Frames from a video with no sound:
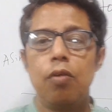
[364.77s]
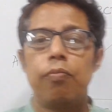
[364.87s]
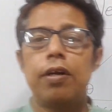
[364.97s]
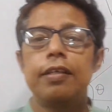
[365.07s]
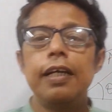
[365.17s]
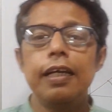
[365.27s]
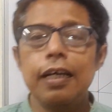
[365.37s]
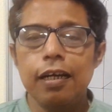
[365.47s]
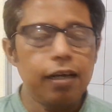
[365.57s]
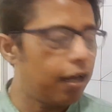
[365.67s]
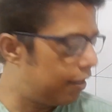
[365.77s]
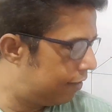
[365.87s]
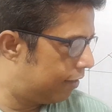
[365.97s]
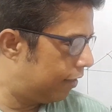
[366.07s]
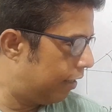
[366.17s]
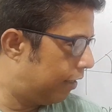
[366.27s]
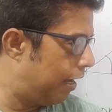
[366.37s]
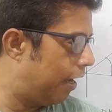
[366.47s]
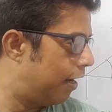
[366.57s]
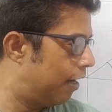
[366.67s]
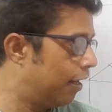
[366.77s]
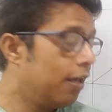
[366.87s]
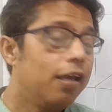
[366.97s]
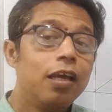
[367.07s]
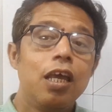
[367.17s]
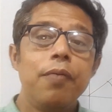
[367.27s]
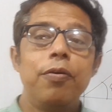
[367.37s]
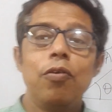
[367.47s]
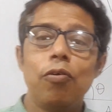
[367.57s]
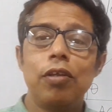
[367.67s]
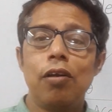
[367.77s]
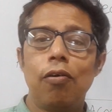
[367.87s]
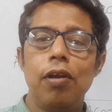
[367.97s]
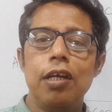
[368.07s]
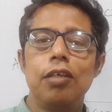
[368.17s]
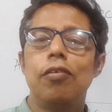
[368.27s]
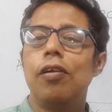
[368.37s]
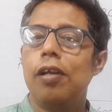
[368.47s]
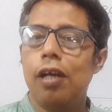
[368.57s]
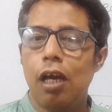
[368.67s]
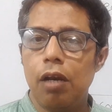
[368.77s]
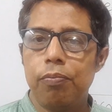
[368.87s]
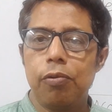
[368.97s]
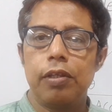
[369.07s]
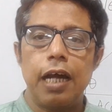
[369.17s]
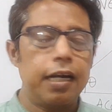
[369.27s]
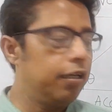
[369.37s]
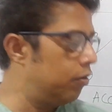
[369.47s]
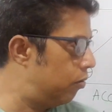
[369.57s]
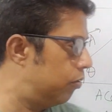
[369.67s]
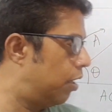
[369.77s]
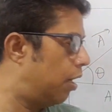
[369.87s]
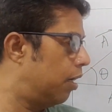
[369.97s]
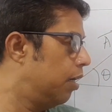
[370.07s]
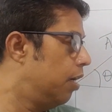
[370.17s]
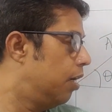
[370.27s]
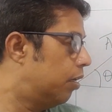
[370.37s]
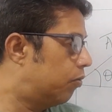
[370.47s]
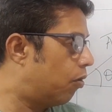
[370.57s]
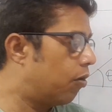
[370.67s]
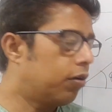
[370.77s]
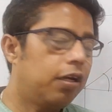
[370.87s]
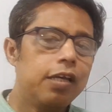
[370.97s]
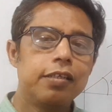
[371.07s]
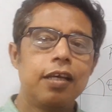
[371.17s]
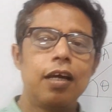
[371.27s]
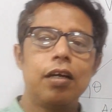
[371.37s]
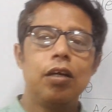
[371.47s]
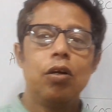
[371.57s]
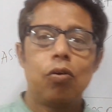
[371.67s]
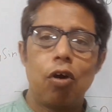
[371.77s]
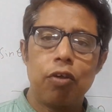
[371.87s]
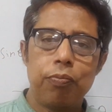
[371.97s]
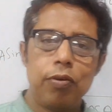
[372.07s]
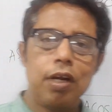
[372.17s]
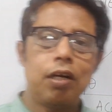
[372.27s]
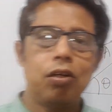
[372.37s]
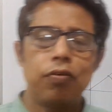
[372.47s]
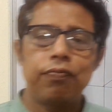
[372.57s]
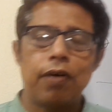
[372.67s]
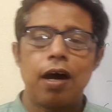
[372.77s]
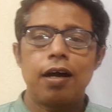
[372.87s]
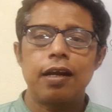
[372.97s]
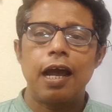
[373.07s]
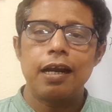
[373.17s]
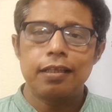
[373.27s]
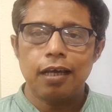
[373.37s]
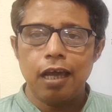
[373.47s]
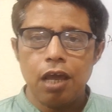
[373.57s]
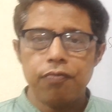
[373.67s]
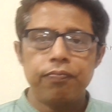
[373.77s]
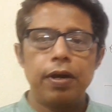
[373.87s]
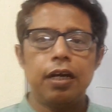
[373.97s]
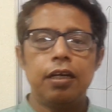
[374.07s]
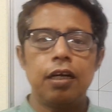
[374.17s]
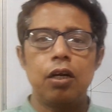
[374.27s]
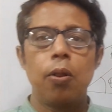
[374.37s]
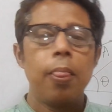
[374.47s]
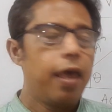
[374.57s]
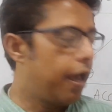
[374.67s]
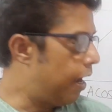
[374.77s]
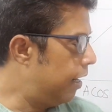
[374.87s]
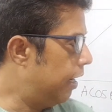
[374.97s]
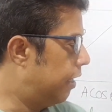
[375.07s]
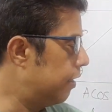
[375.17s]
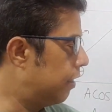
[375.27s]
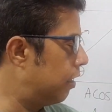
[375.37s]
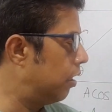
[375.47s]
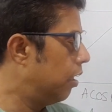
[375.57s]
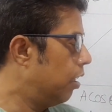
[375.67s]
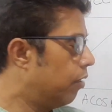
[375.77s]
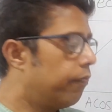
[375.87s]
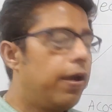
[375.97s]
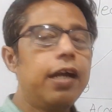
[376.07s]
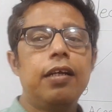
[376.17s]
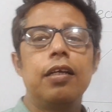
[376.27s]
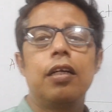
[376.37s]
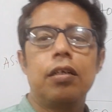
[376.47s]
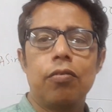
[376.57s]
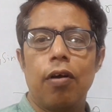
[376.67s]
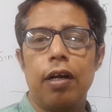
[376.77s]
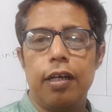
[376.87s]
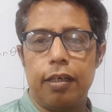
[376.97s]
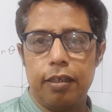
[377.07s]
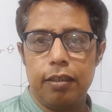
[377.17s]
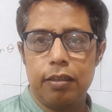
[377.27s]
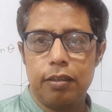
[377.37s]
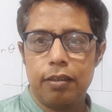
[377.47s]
But sitting in class 10, if you know the knowledge, it will really helpful that, the torque is the cross product of R and the F vector, and it is an vector quantity.